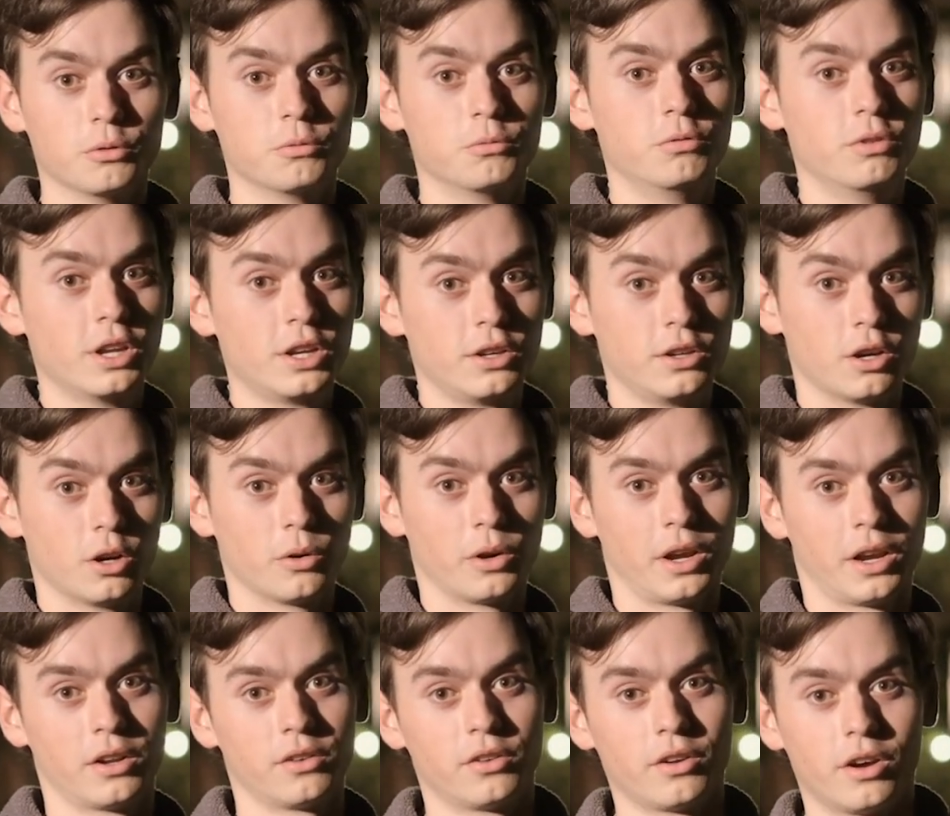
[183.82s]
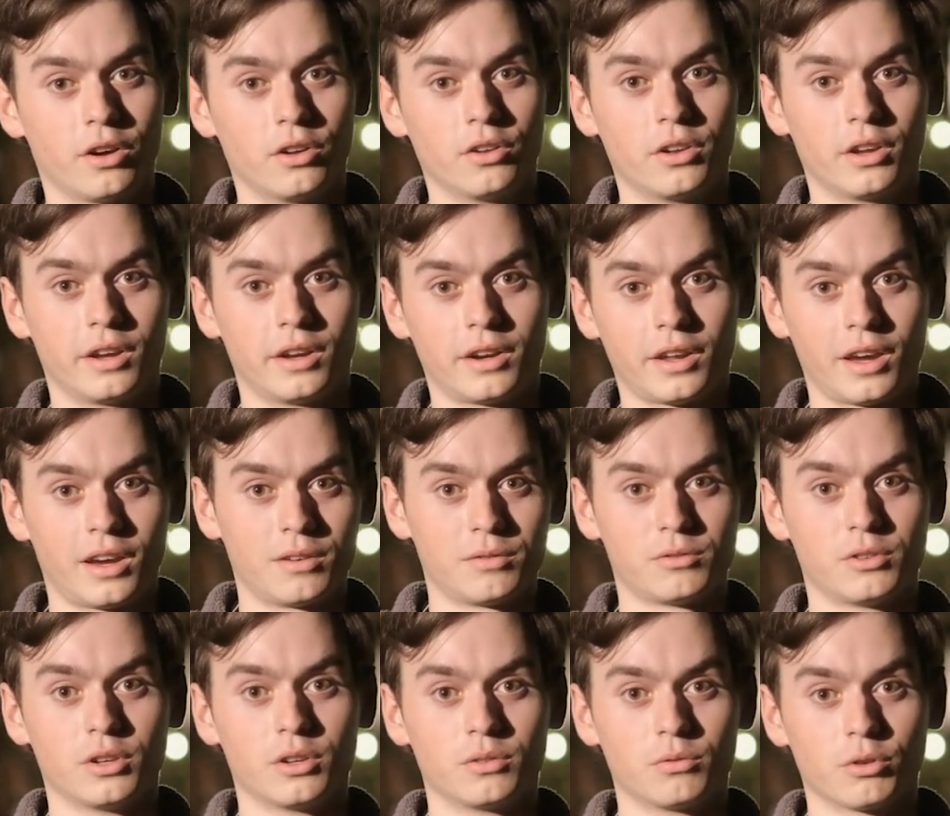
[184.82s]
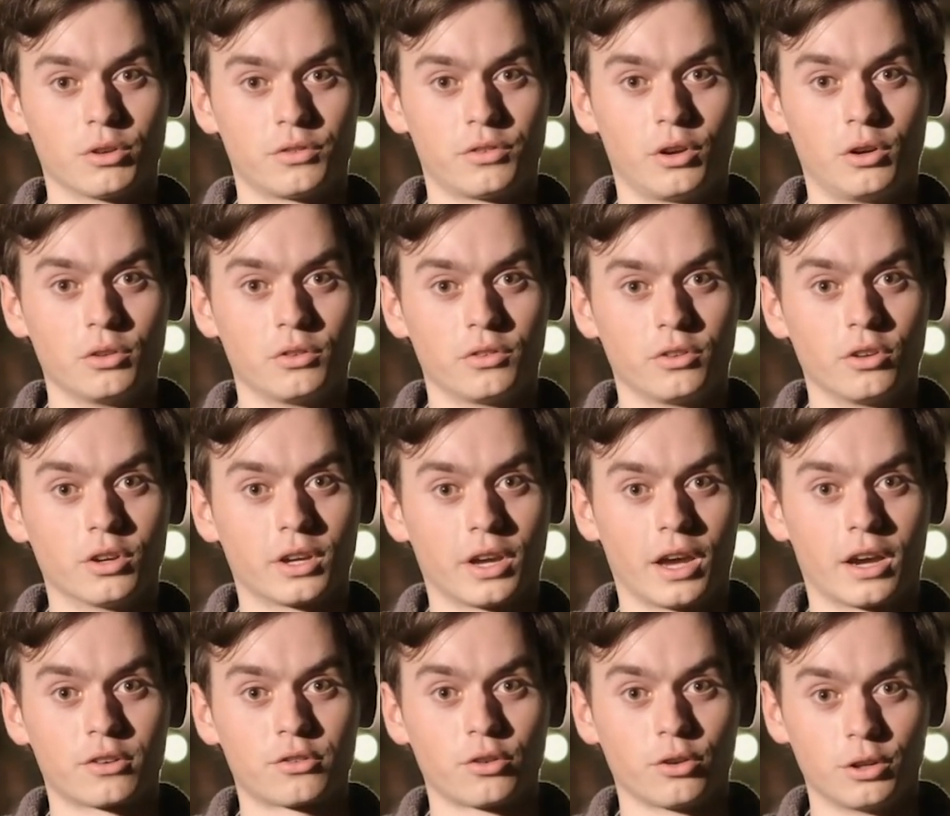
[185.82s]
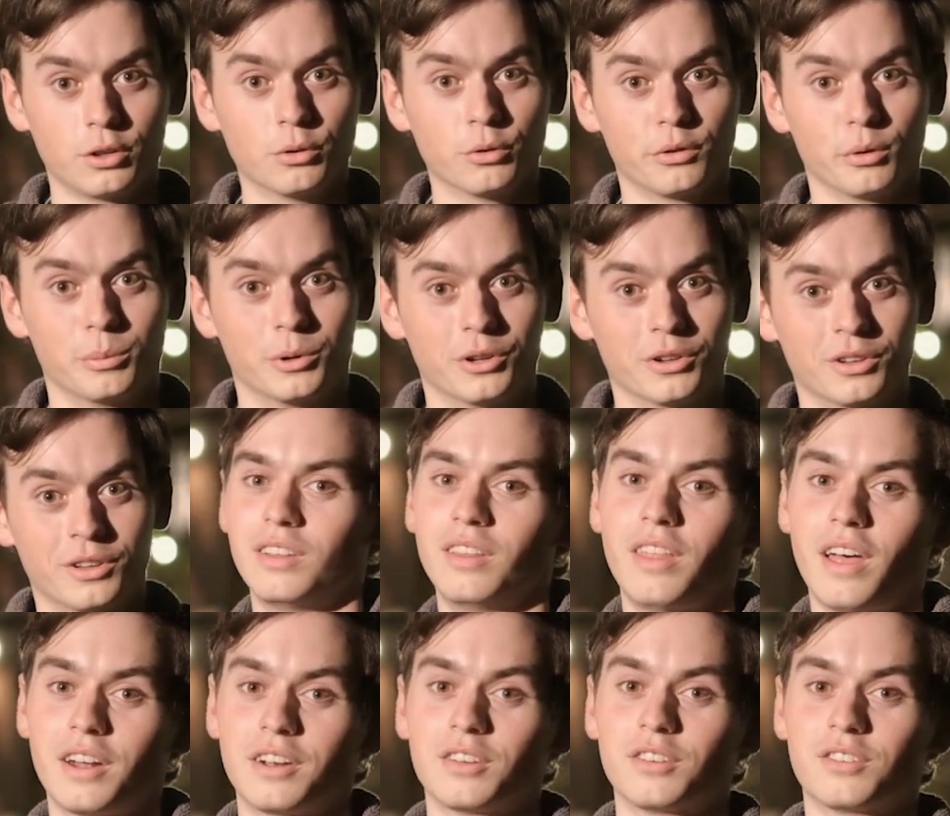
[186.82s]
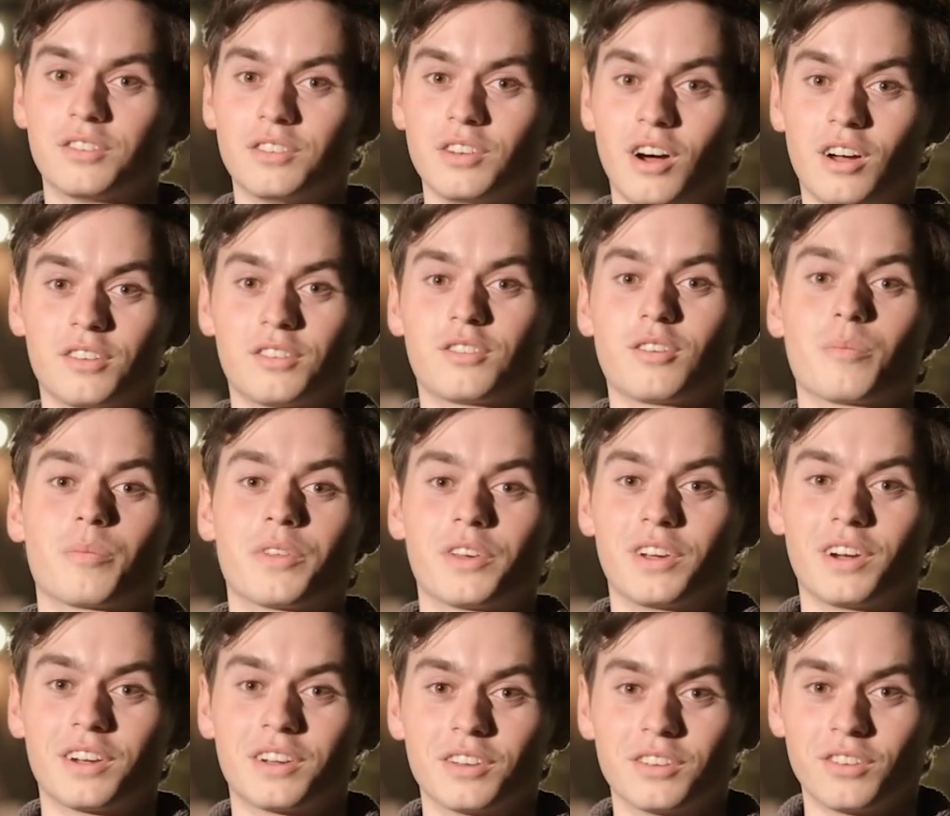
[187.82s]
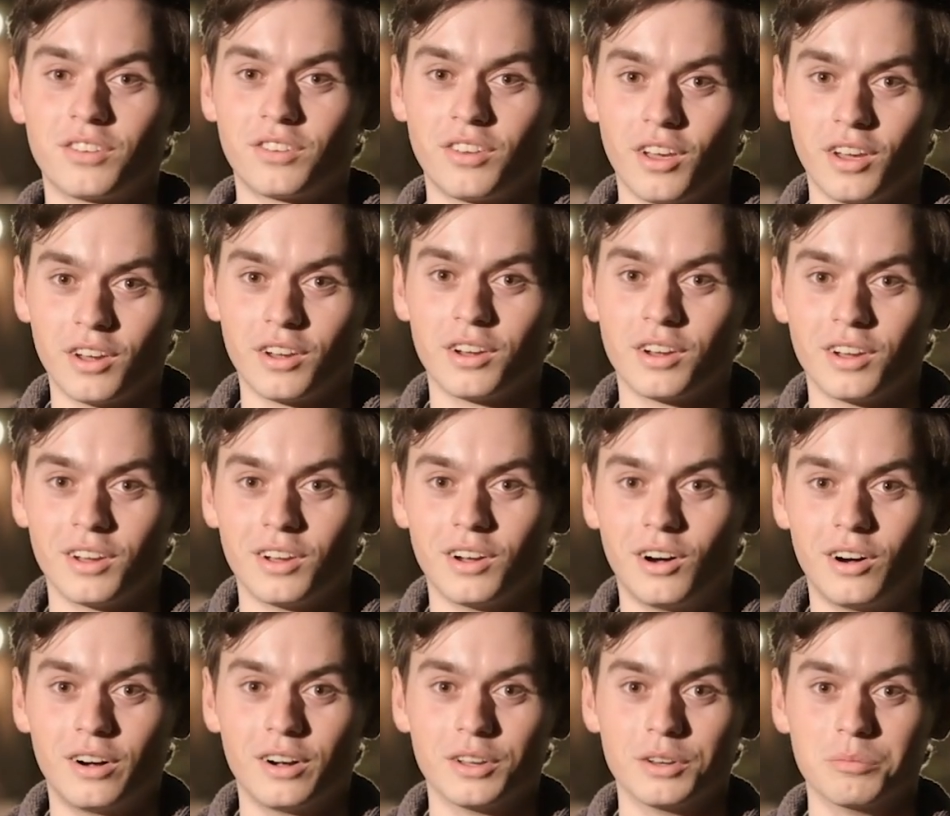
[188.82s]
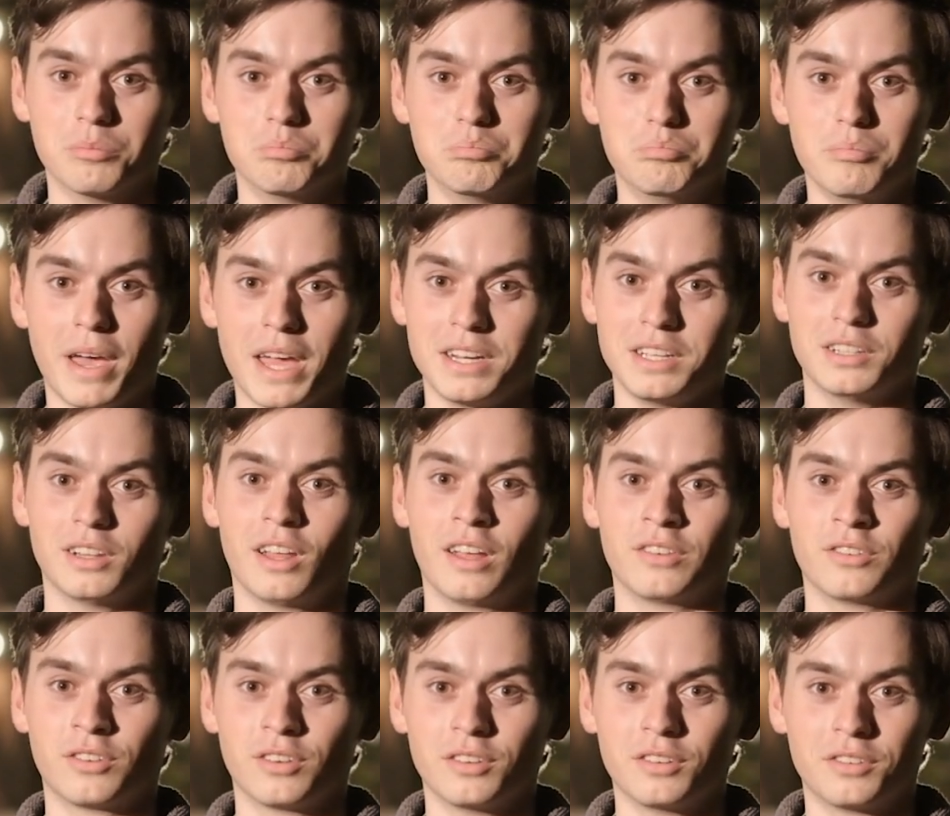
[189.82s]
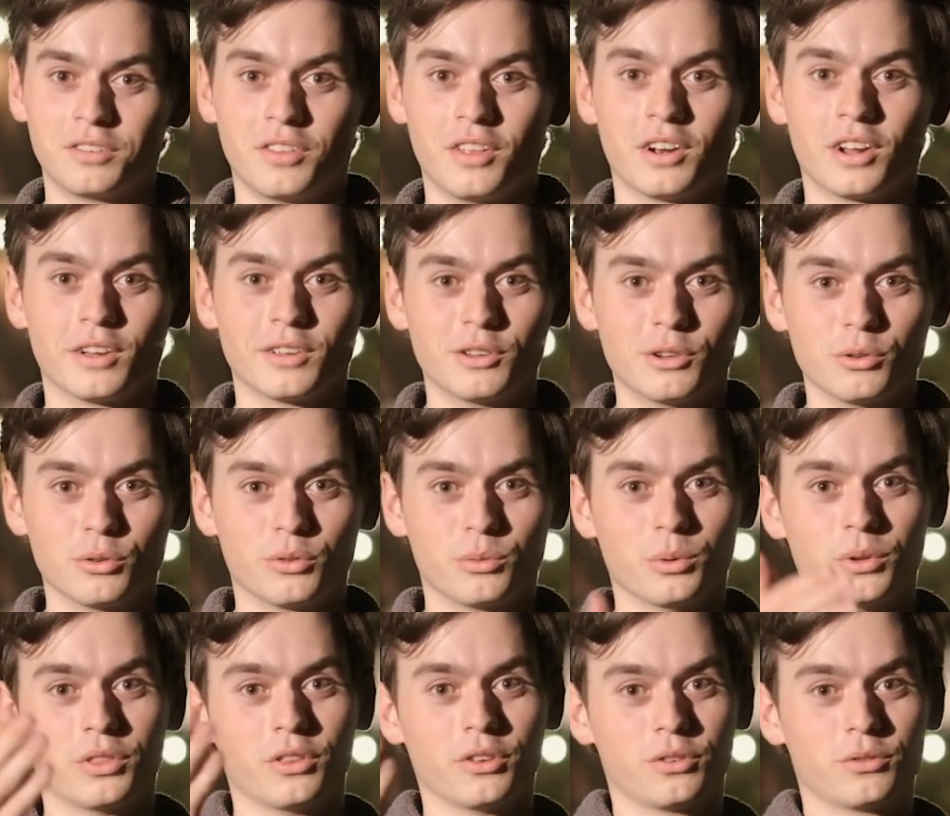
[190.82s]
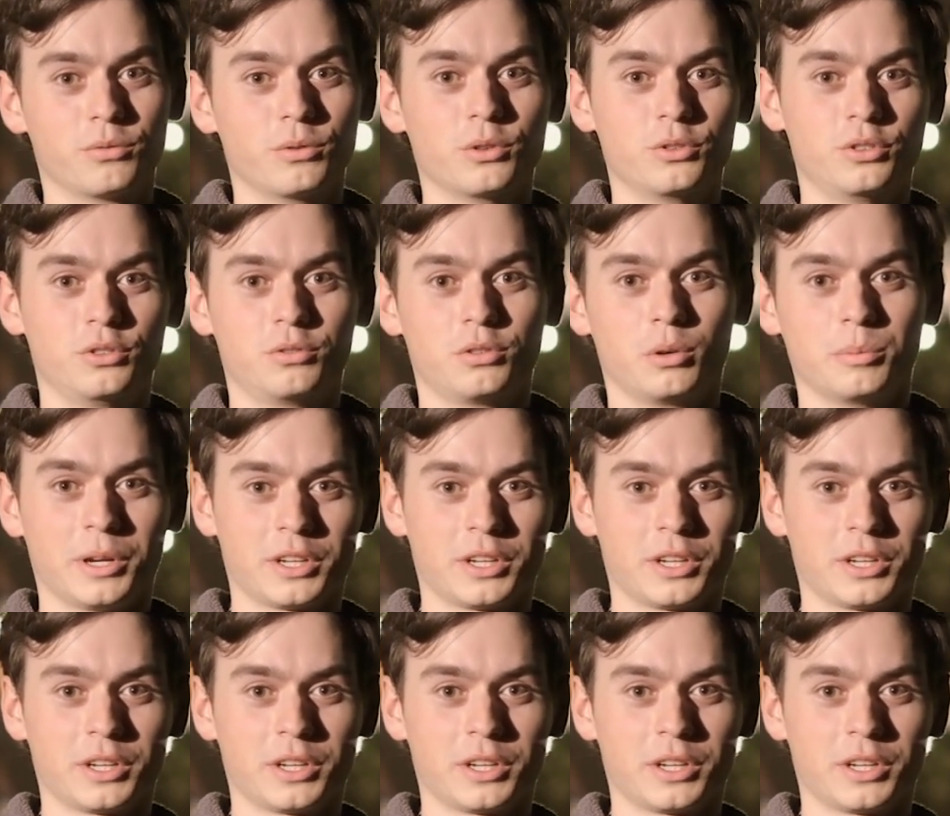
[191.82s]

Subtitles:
video handheld and have the results look actually usable. That is not something I can say on many lenses that I use with this Fujifilm